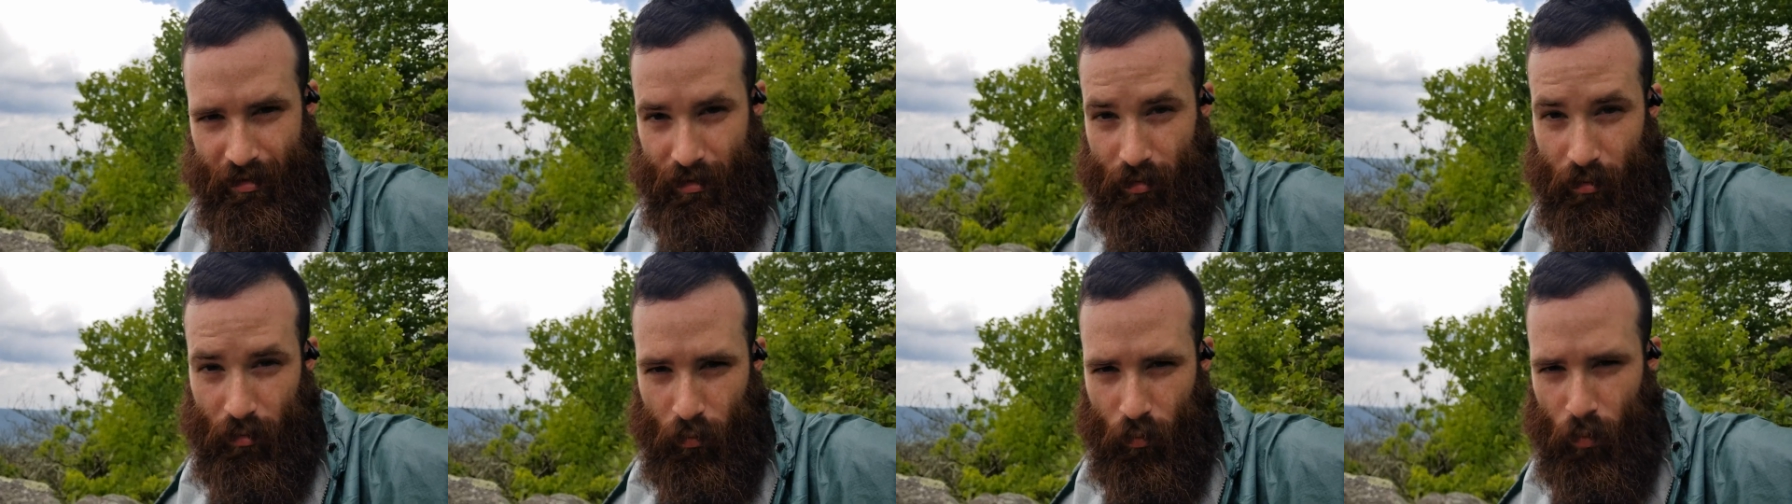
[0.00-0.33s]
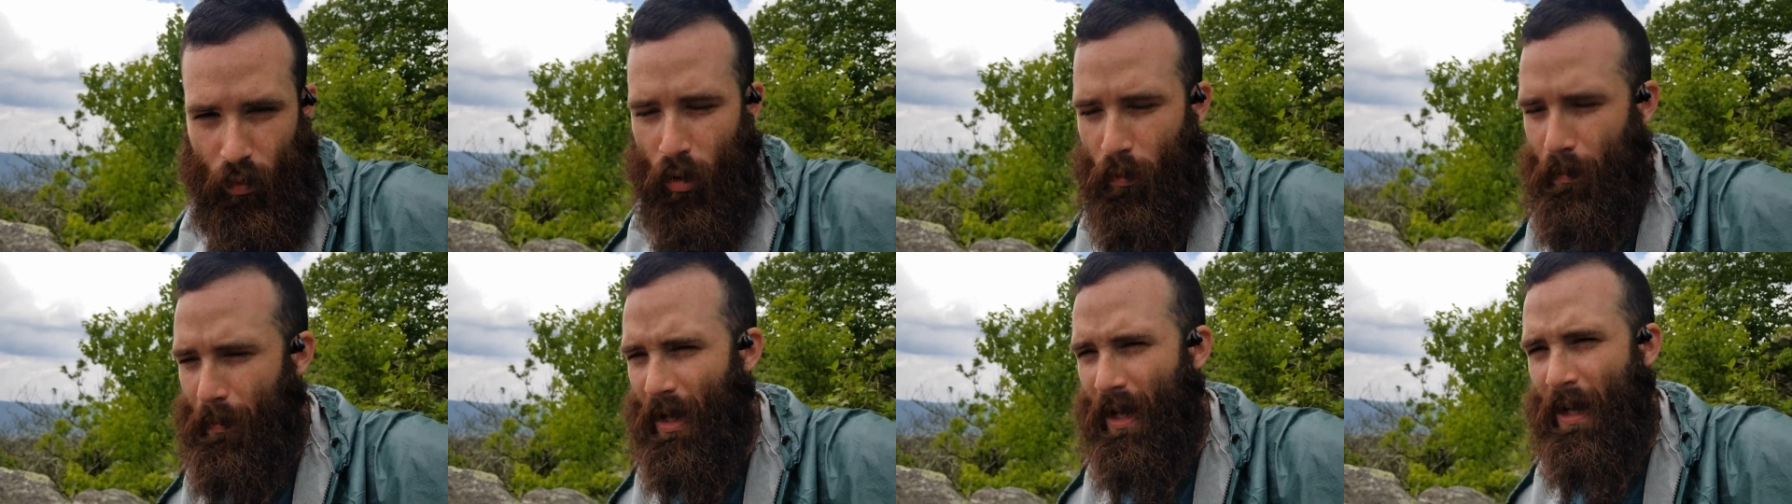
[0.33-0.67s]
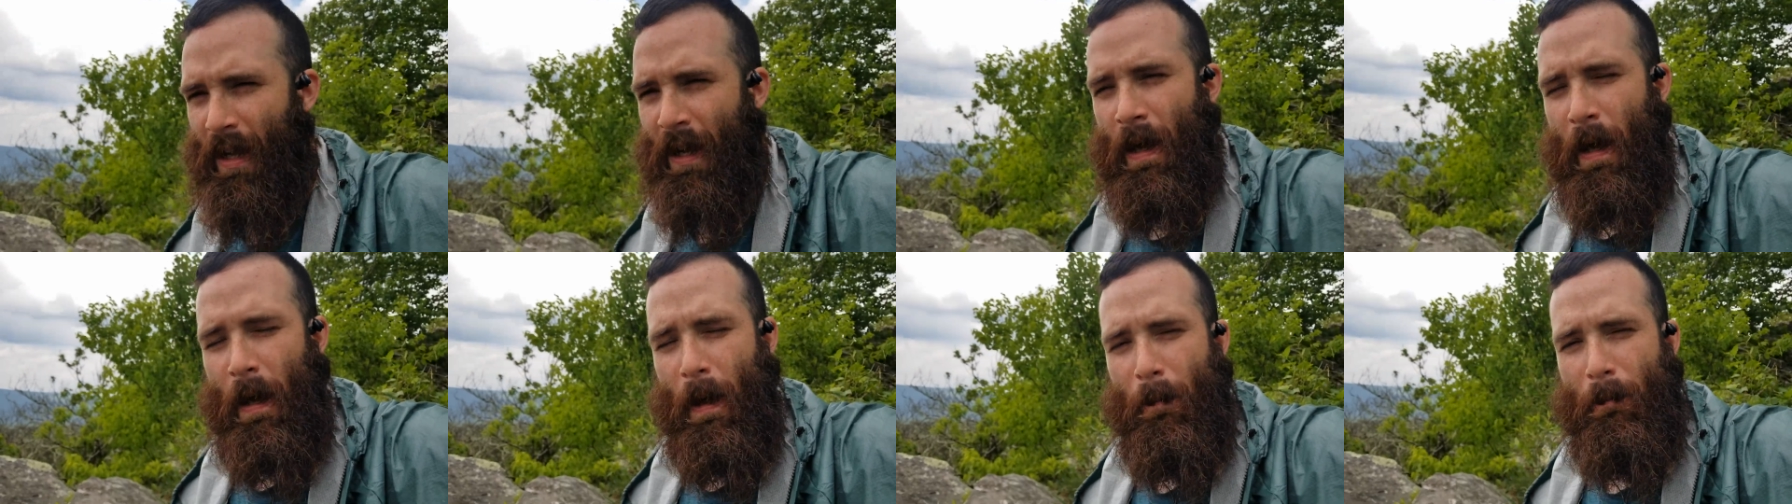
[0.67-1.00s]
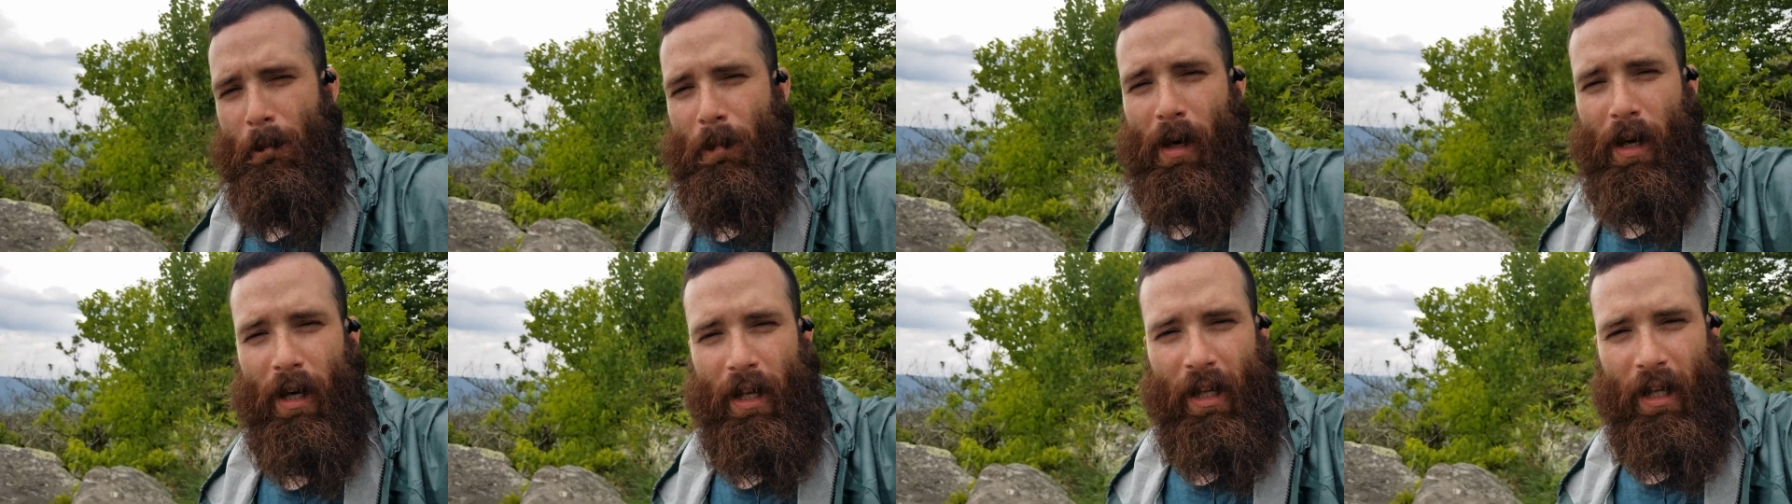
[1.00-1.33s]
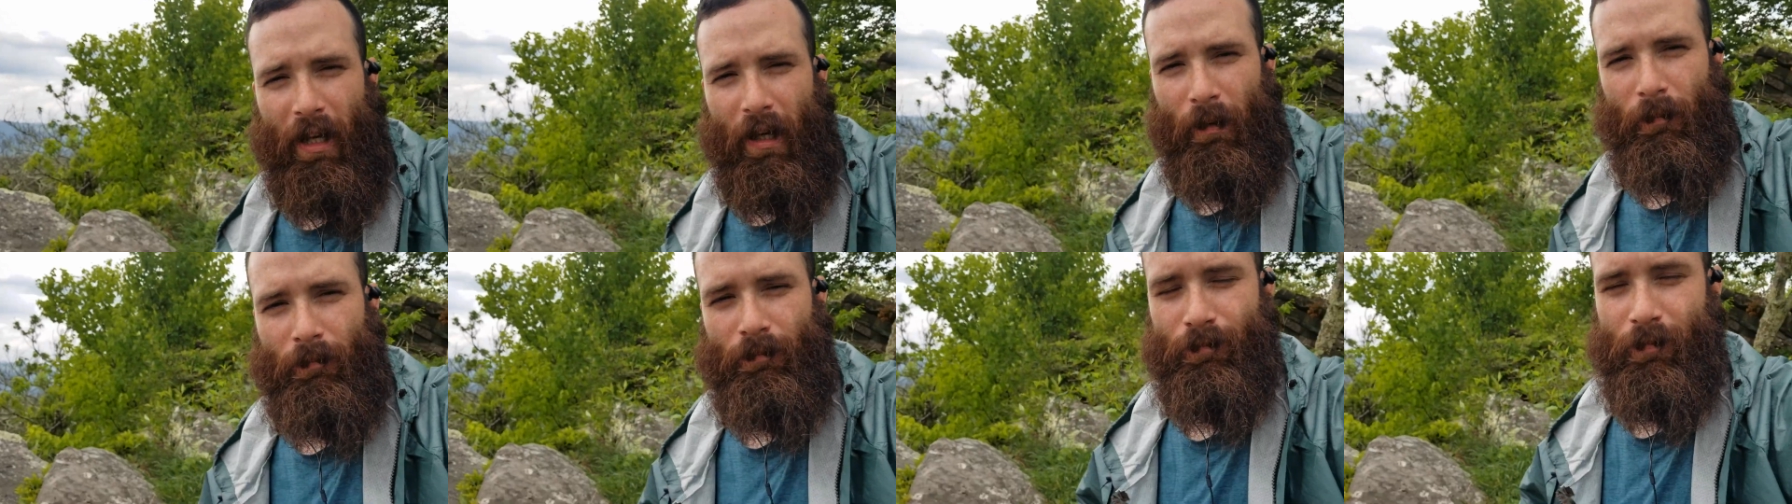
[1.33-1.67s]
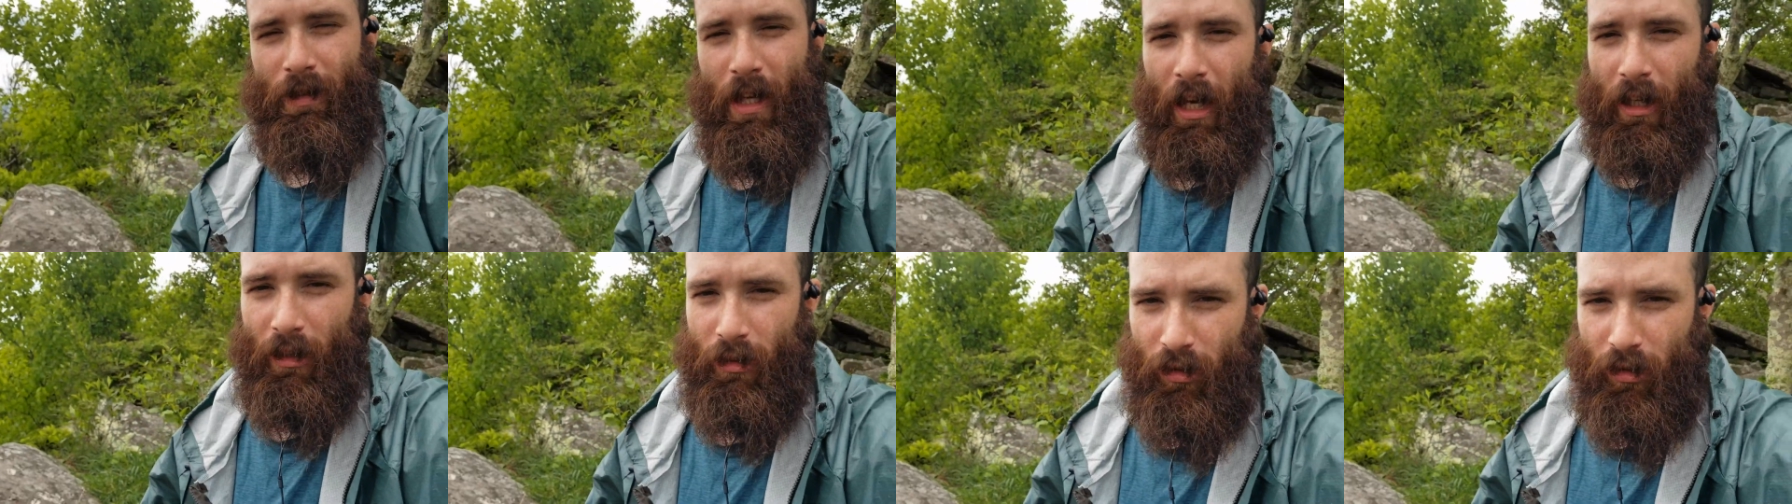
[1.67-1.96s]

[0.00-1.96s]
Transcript: Don't quote me, but um, yeah.